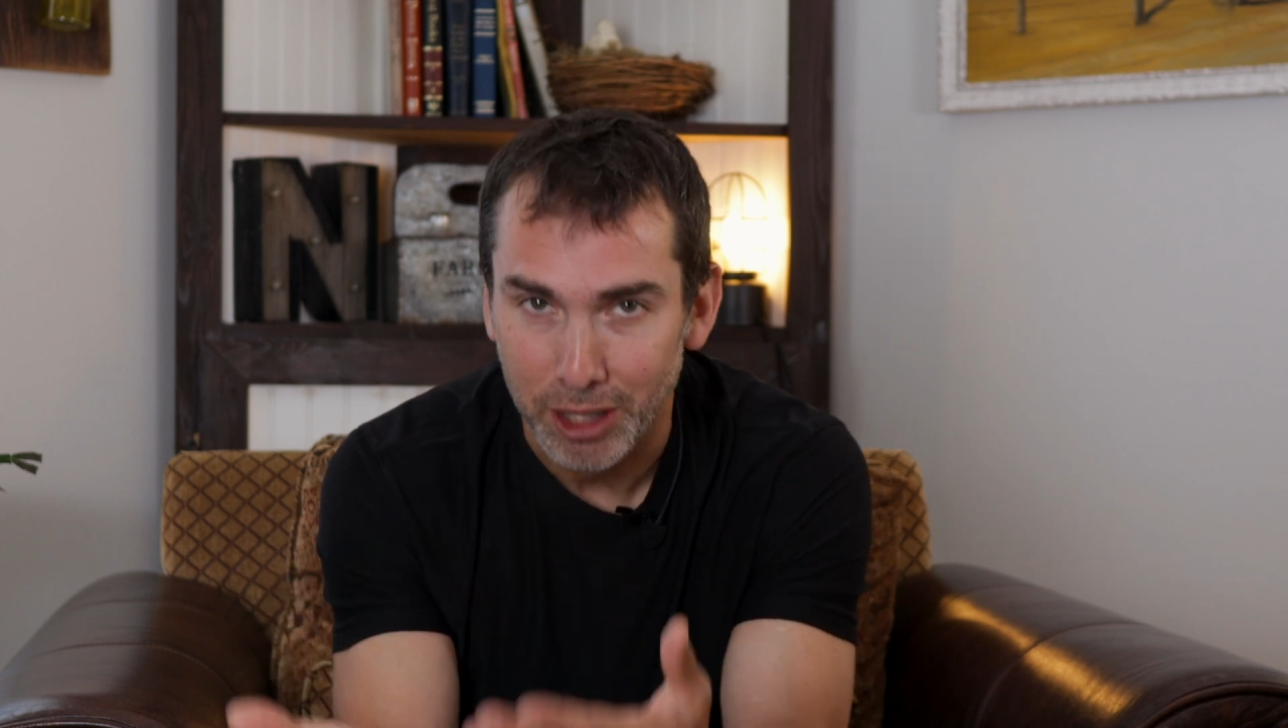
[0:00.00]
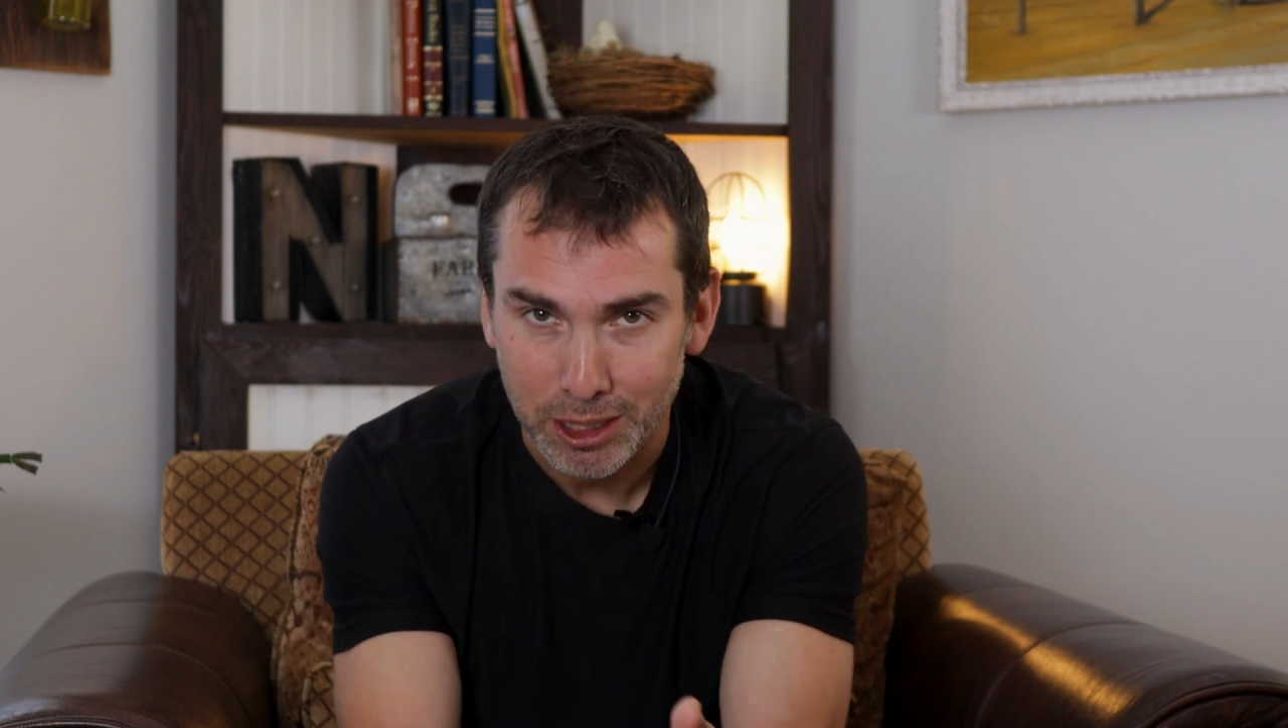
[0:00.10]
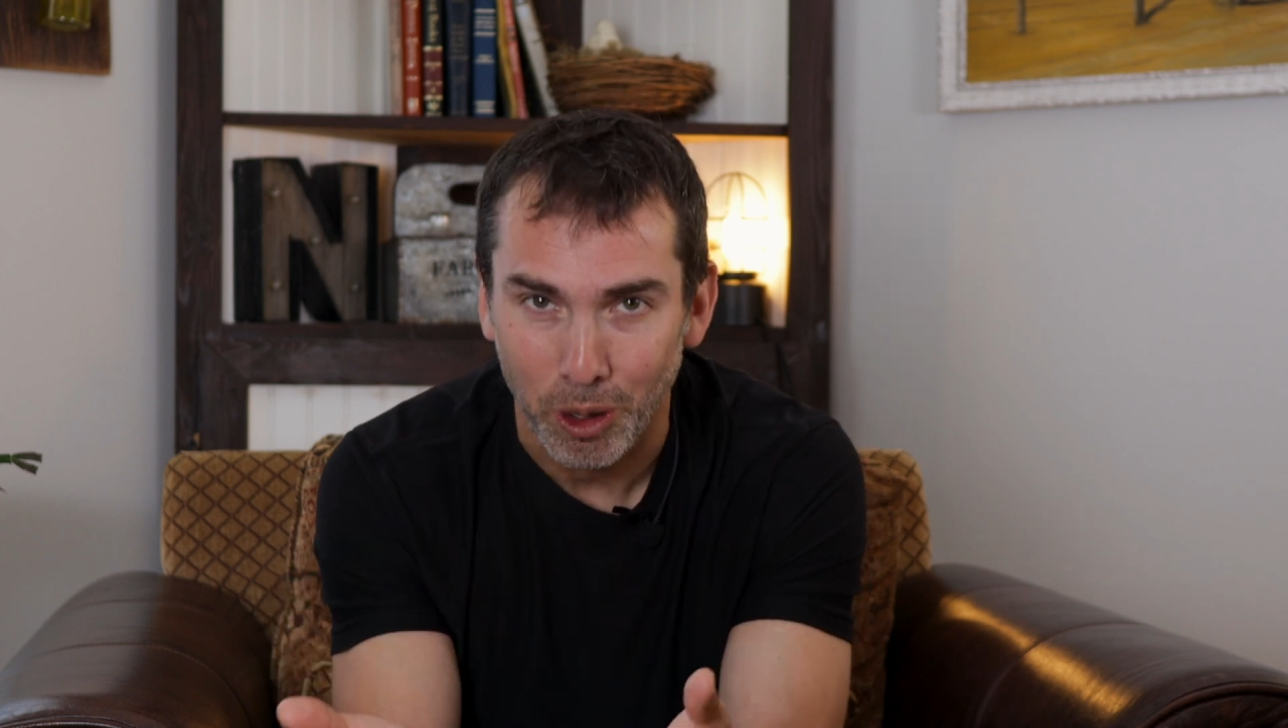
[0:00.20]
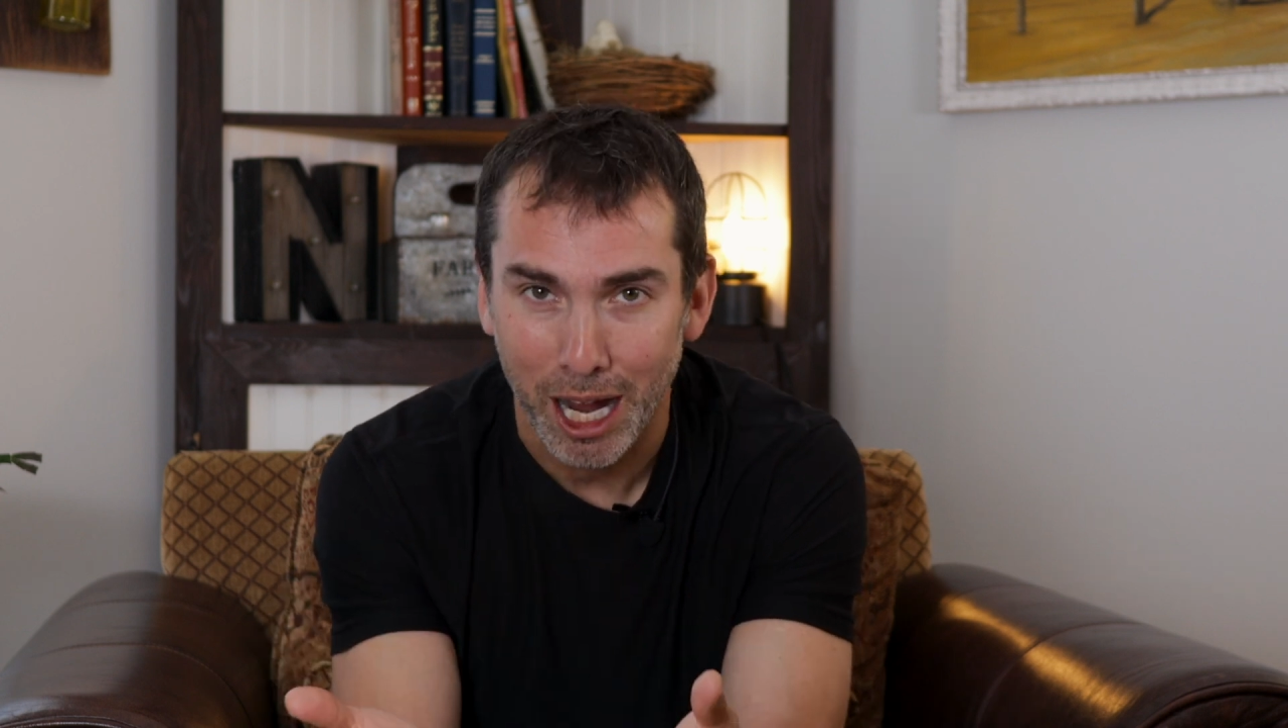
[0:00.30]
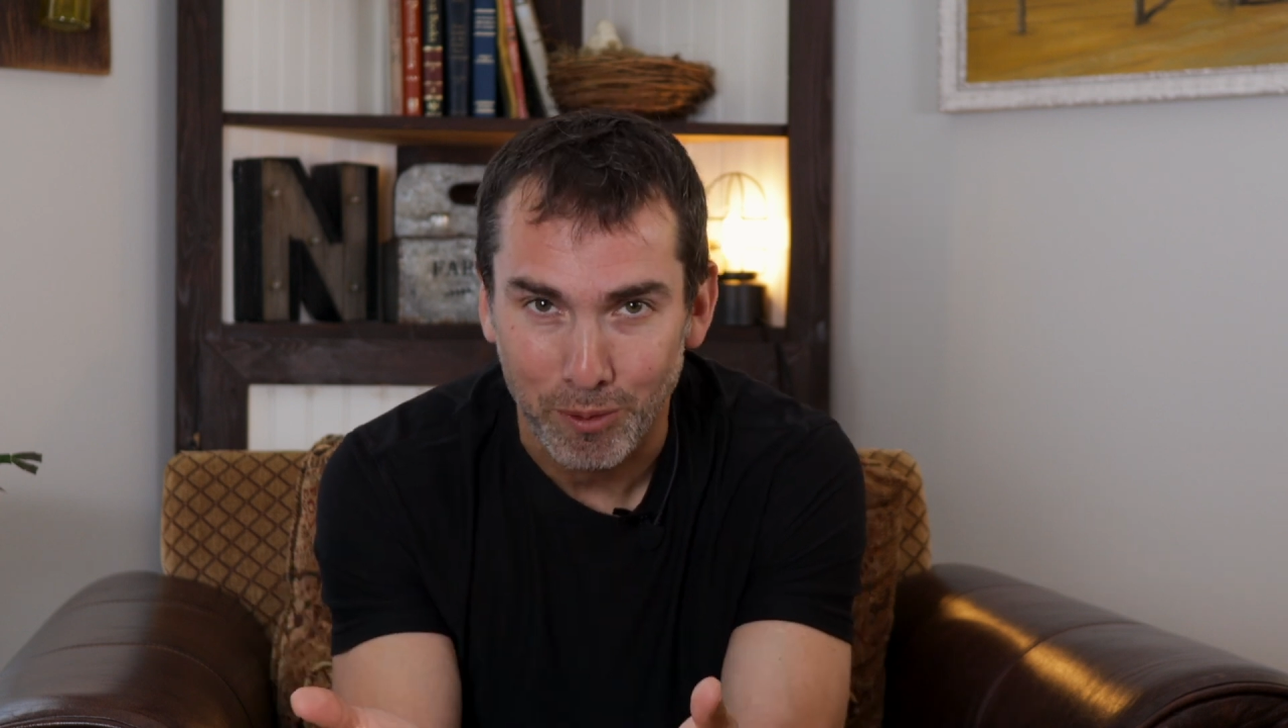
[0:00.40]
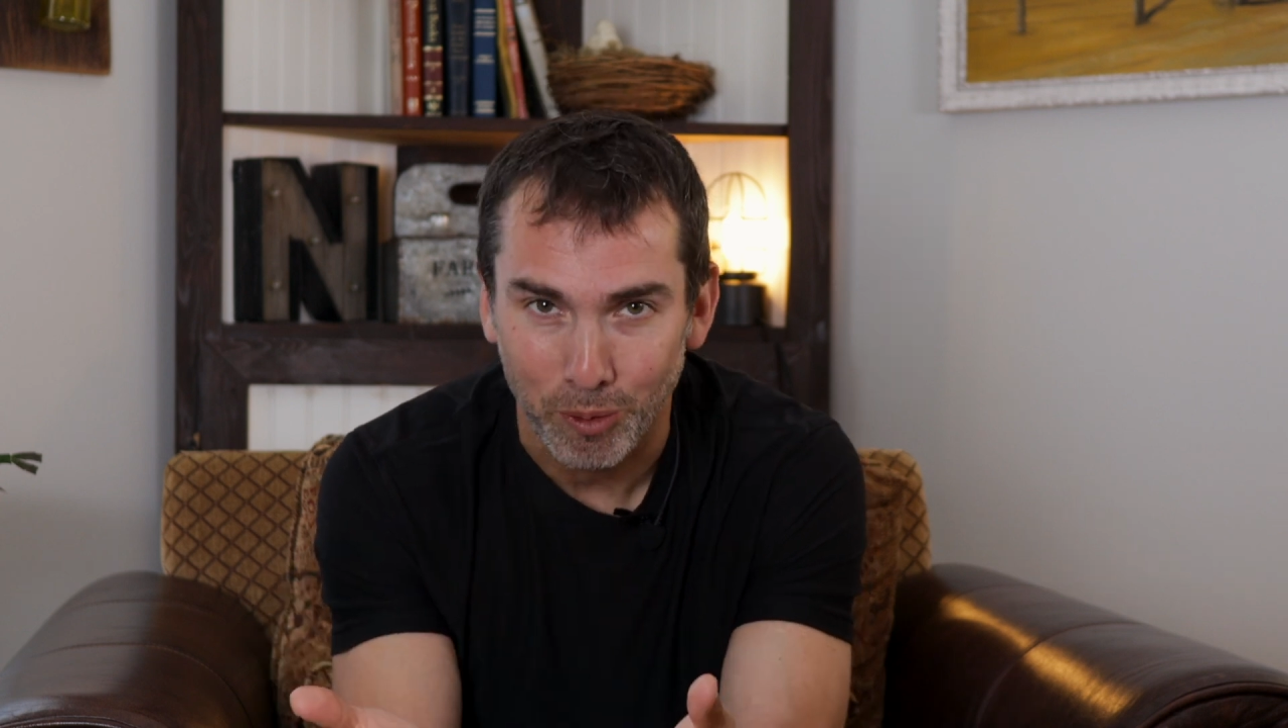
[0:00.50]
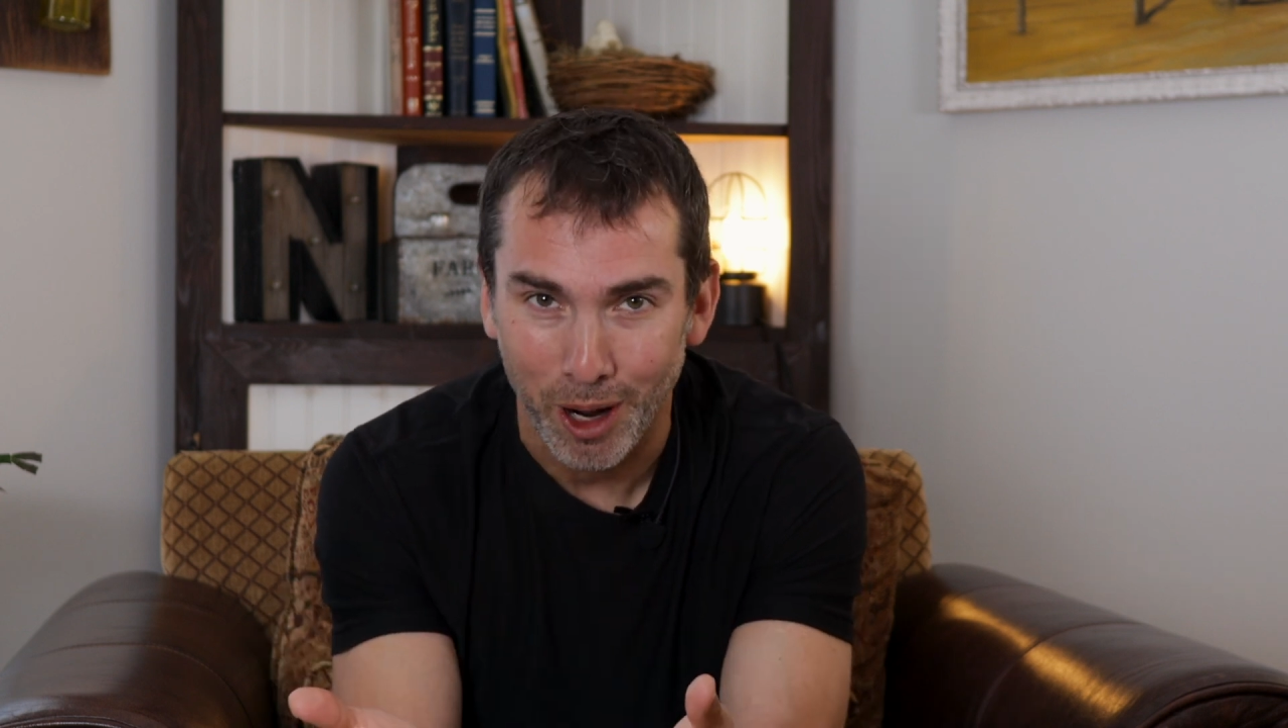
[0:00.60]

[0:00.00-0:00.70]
his wife